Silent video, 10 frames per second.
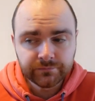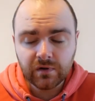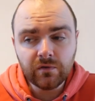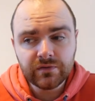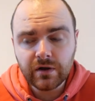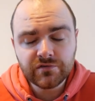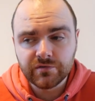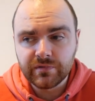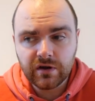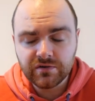All the notes from
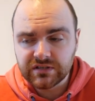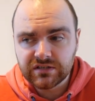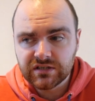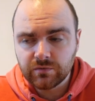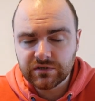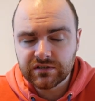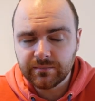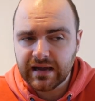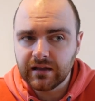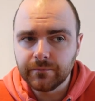the nose continue onto the
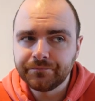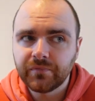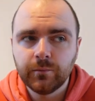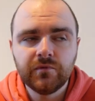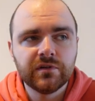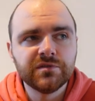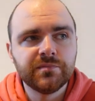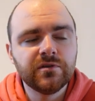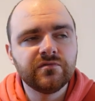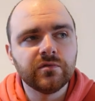palate. We've got these
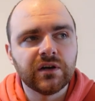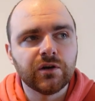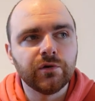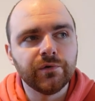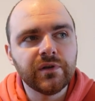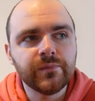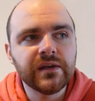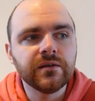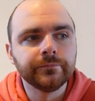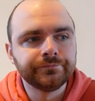beautiful kind of
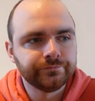creamy,